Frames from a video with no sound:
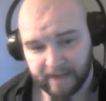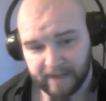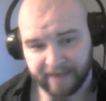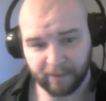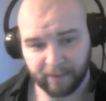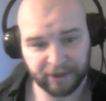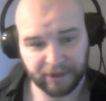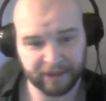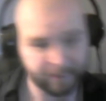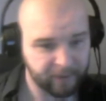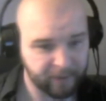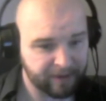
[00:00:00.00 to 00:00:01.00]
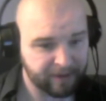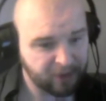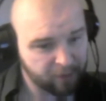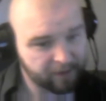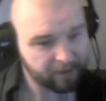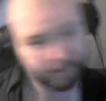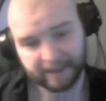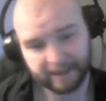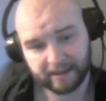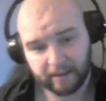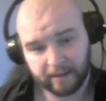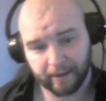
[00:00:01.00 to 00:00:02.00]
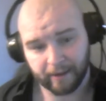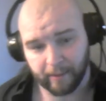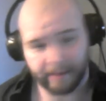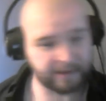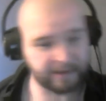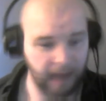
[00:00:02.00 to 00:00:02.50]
If it was just between the two of you, he clearly wins.